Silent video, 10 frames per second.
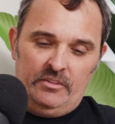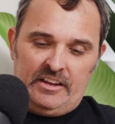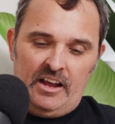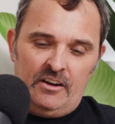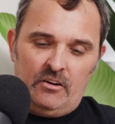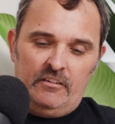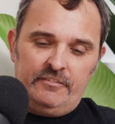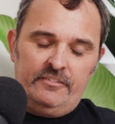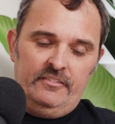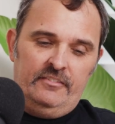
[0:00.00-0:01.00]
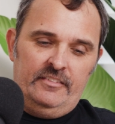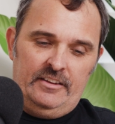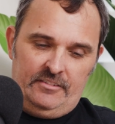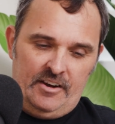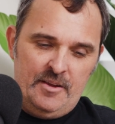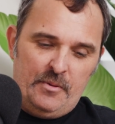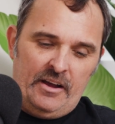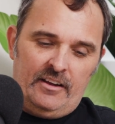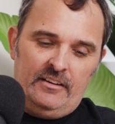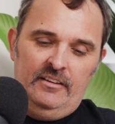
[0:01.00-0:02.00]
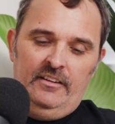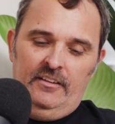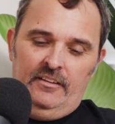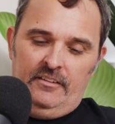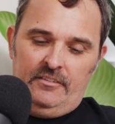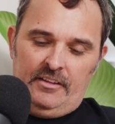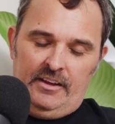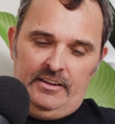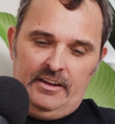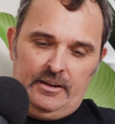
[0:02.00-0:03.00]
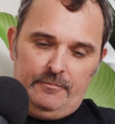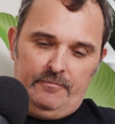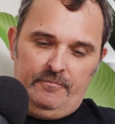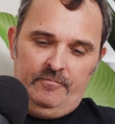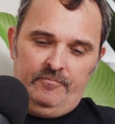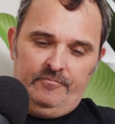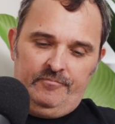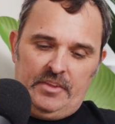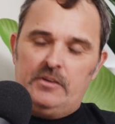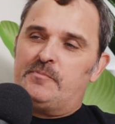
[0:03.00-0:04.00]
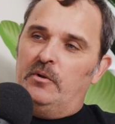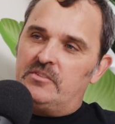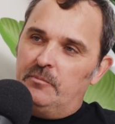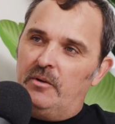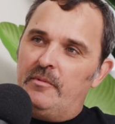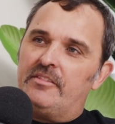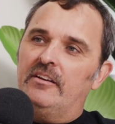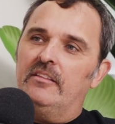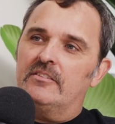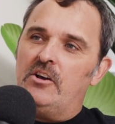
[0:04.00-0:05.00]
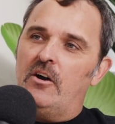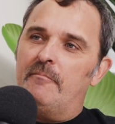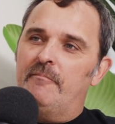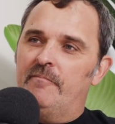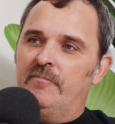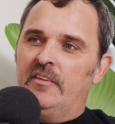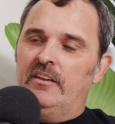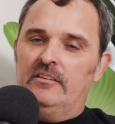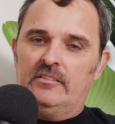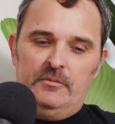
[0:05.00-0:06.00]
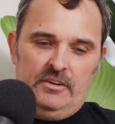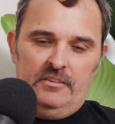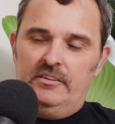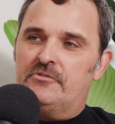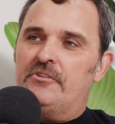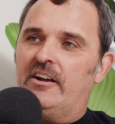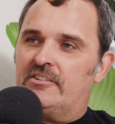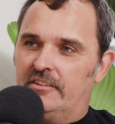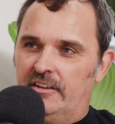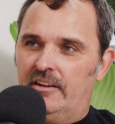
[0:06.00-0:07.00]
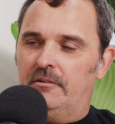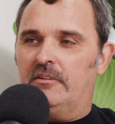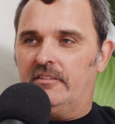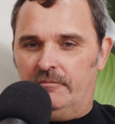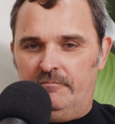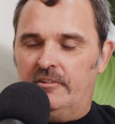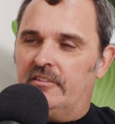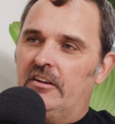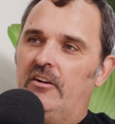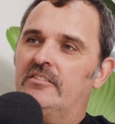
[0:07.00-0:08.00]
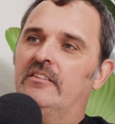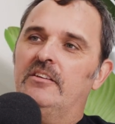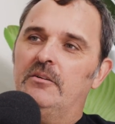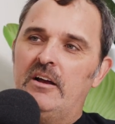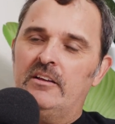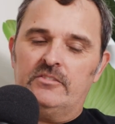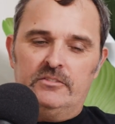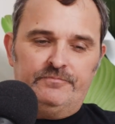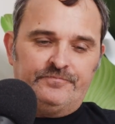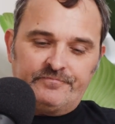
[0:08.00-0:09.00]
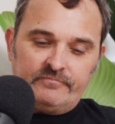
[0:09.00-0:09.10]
the car off, and Grandpa, they were sponsored by Method at the time. So we got the introduction there with the guys in the US, and